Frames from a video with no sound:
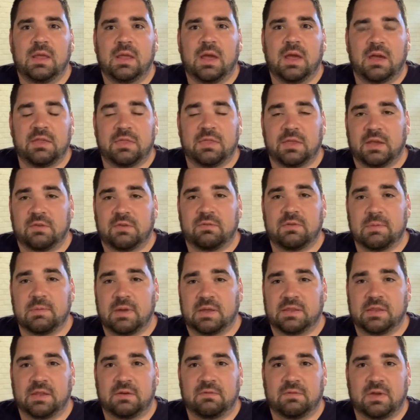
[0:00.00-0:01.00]
I think if you
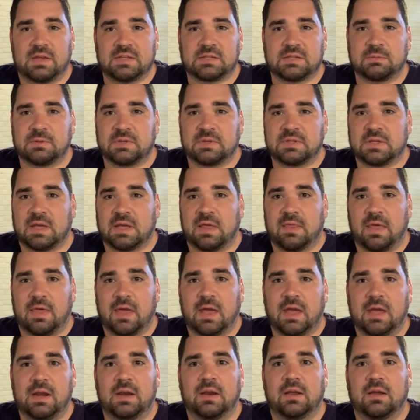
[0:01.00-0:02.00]
make the investment on
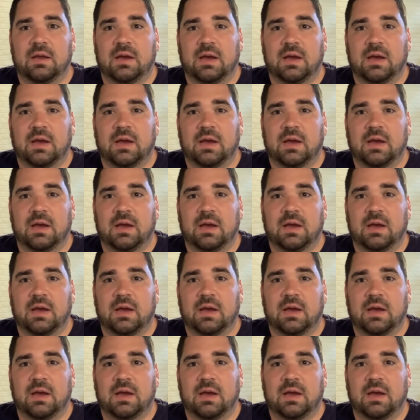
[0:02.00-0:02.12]
that,